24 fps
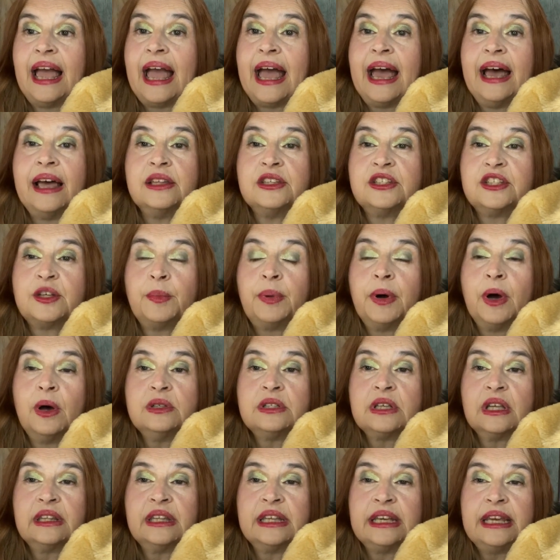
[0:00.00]
and
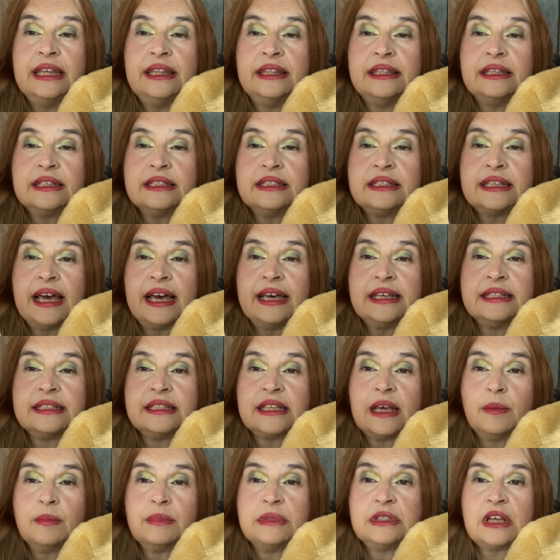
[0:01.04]
supposedly this has
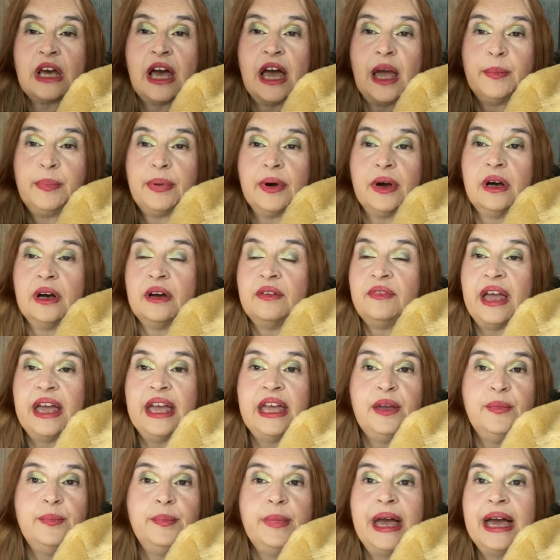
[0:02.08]
some type of
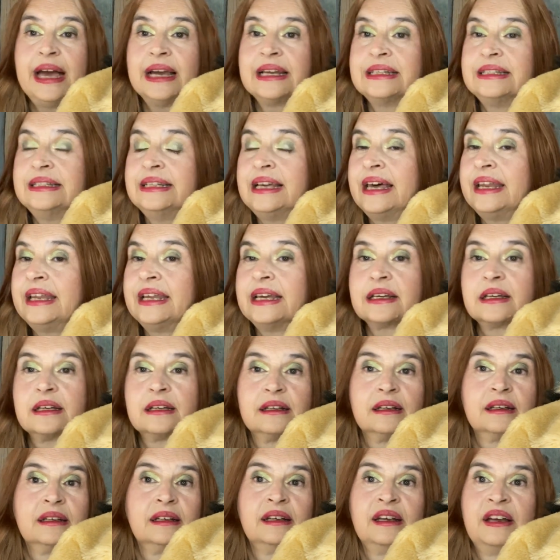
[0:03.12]
a
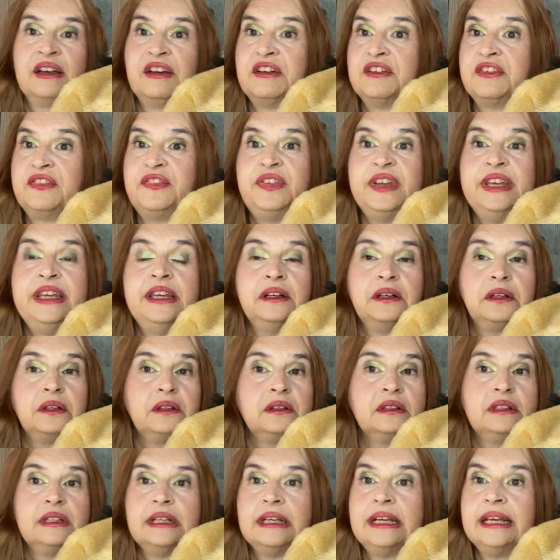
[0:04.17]
magnetic
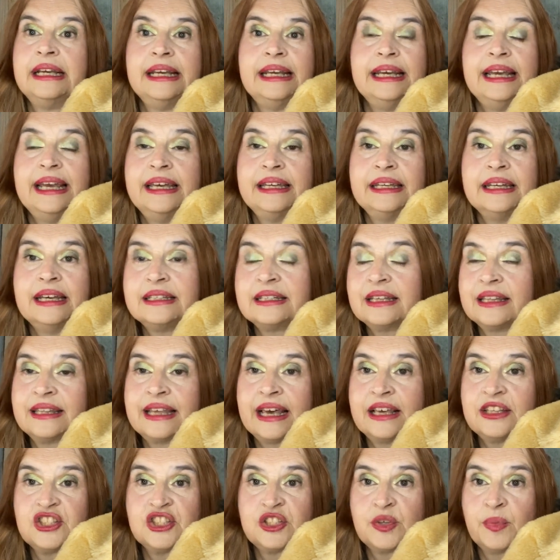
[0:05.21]
field in it
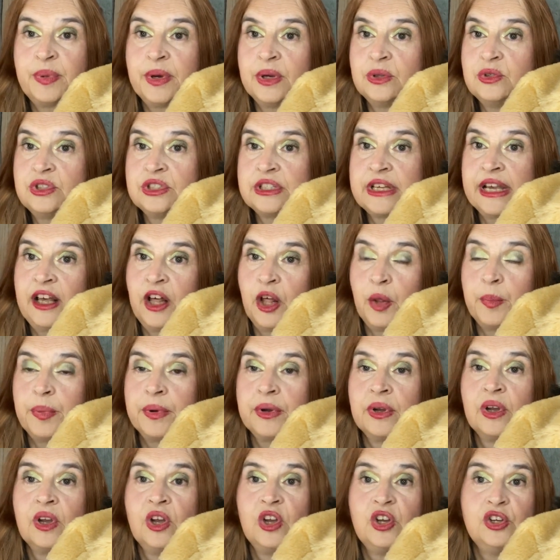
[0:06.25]
that's supposed to help
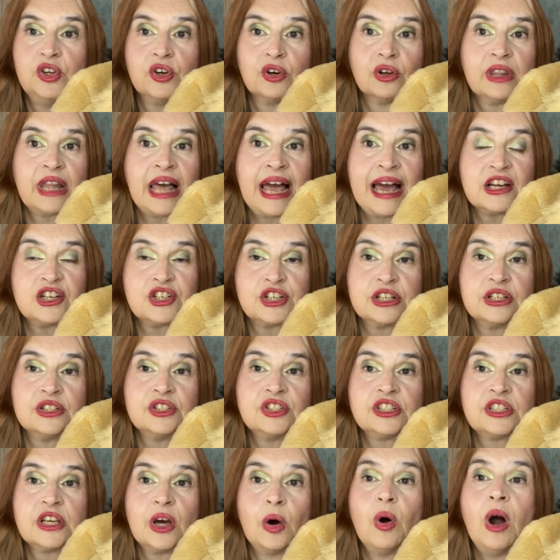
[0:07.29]
your
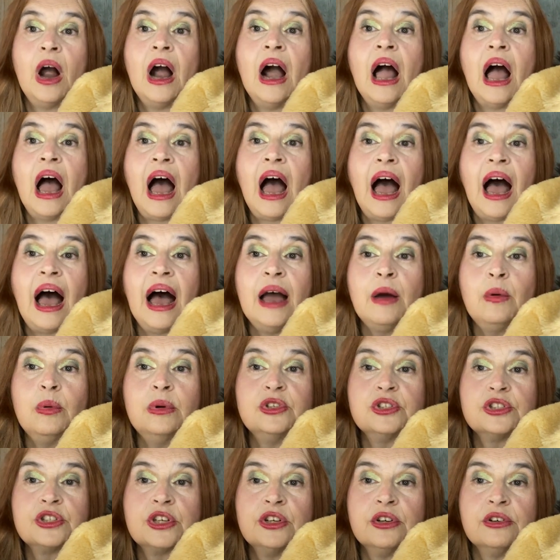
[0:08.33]
lashes. So I
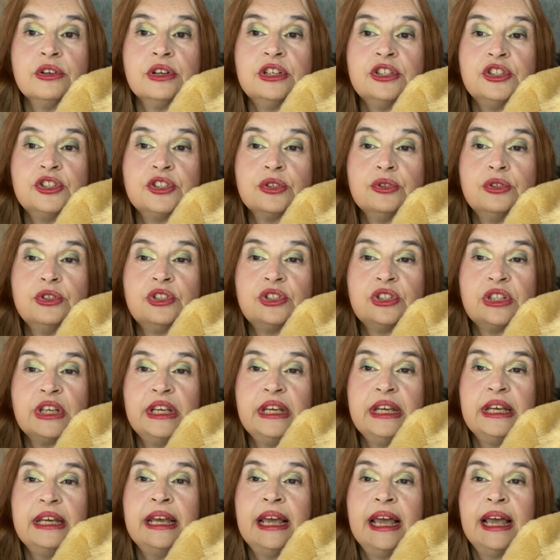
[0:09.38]
was curious to
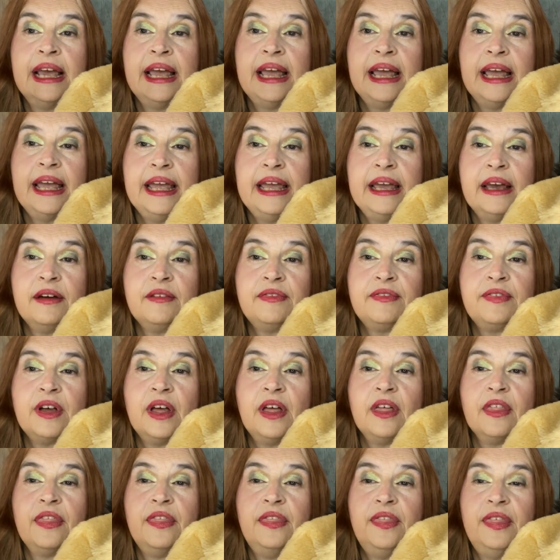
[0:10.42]
see if
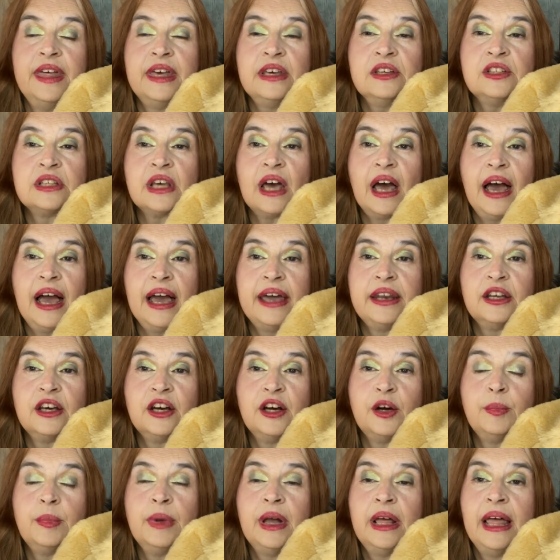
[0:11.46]
this
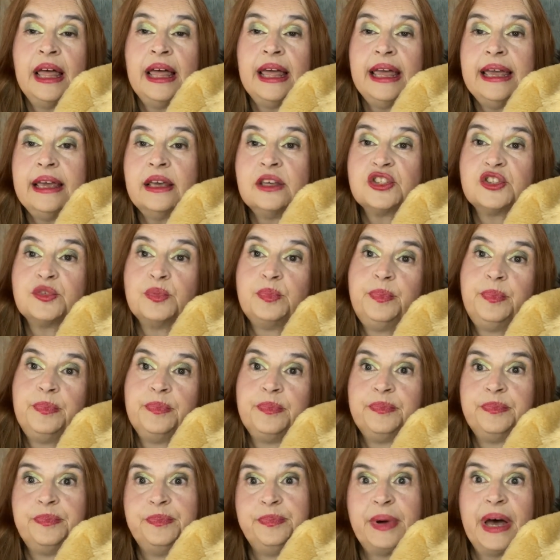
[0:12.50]
item is
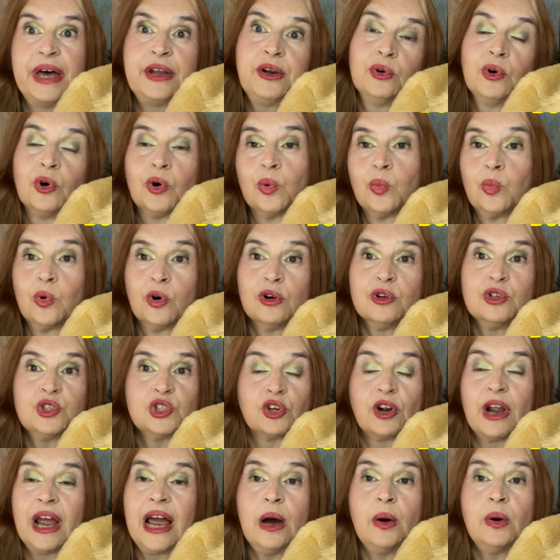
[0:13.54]
better or worse,
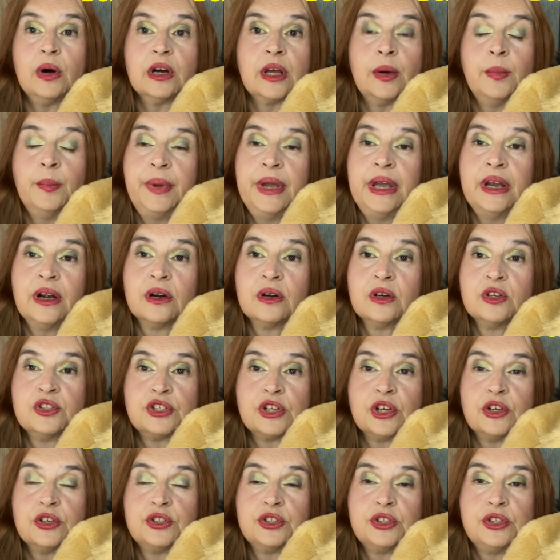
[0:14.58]
or how it compares
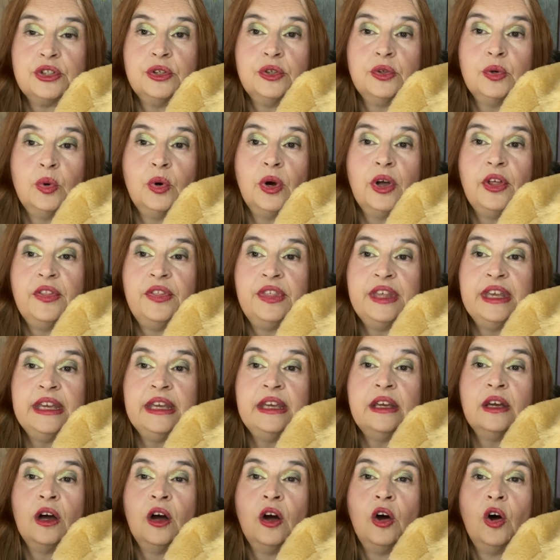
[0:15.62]
to
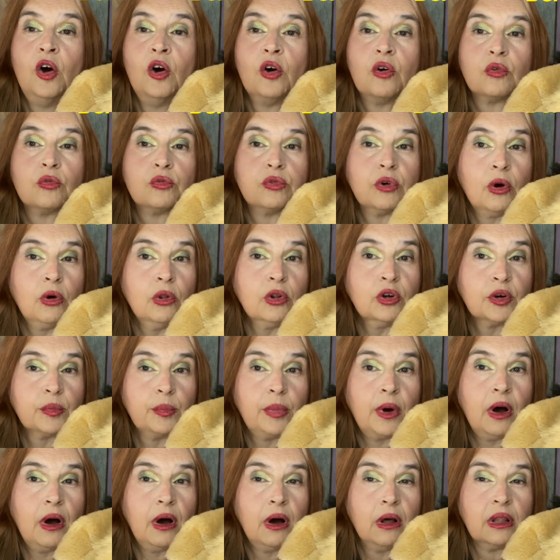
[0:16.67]
the
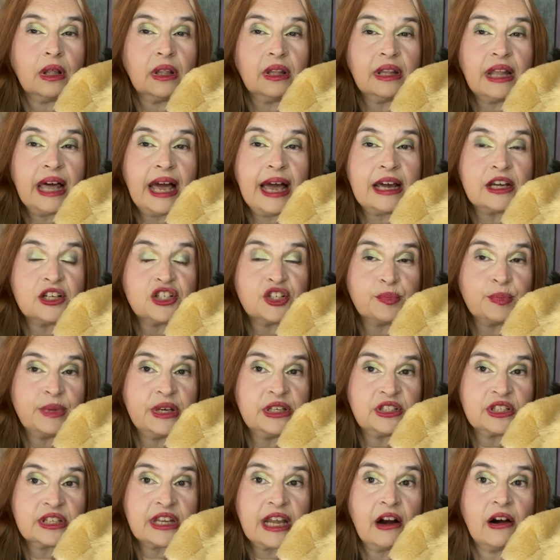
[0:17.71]
rollerball lash
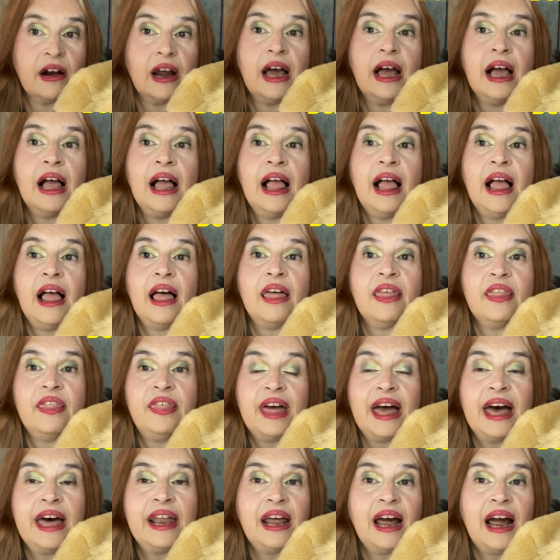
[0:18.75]
mascara
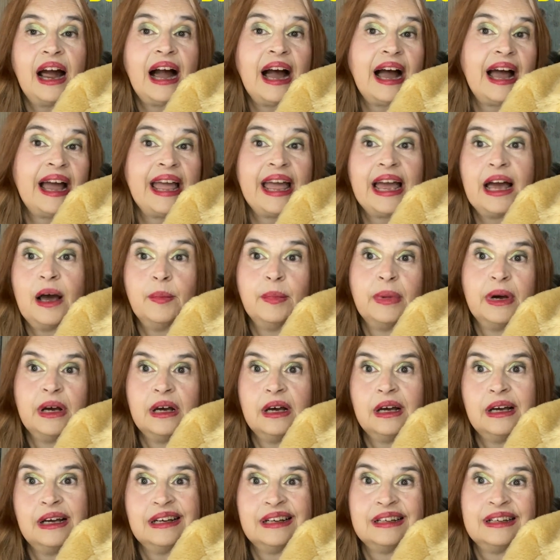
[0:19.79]
that I am
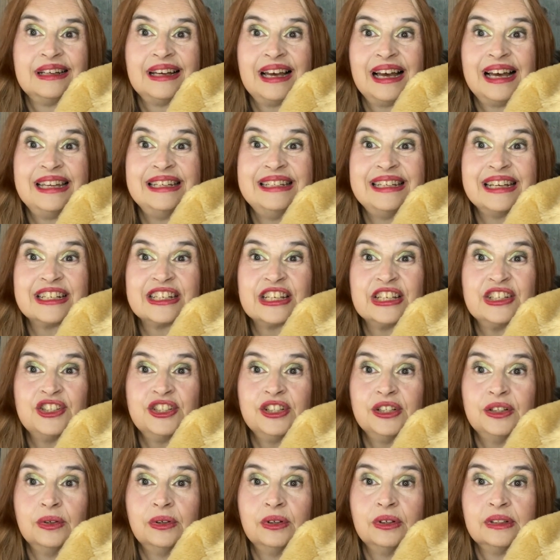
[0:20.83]
addicted
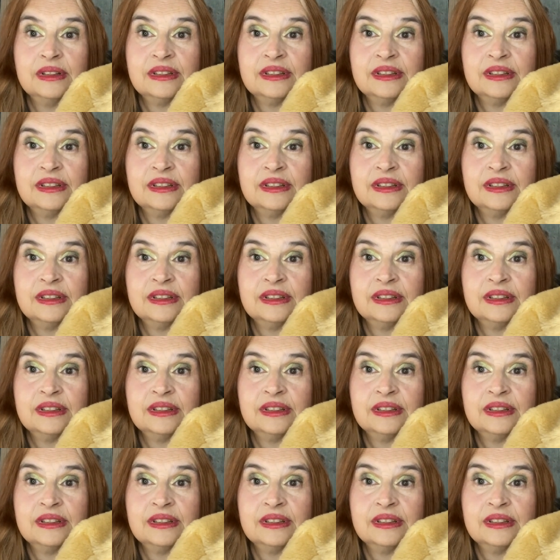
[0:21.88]
to.